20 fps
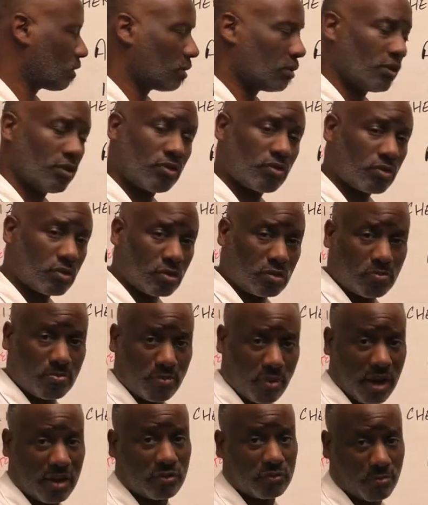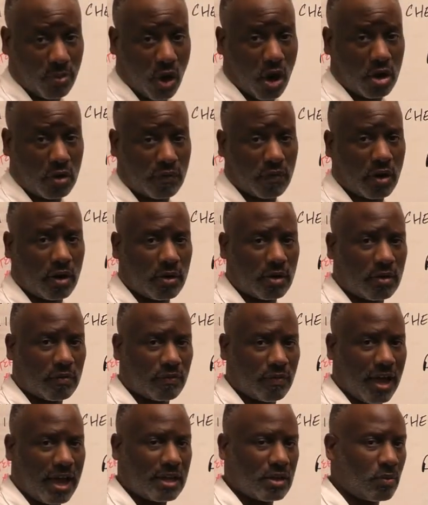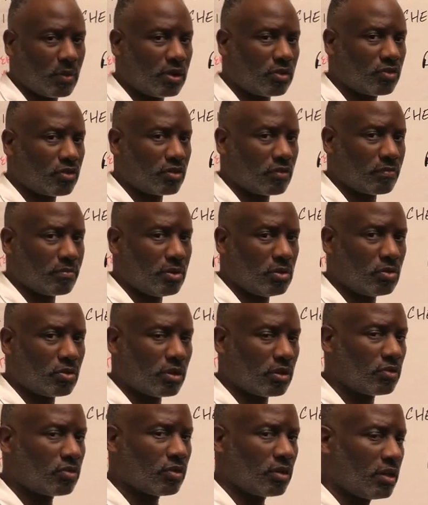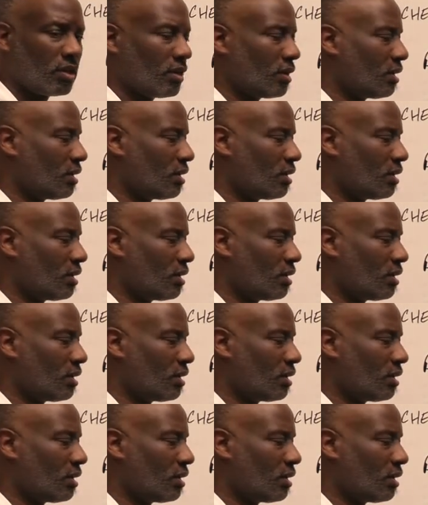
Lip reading: is, as part of our evaluation of mucus,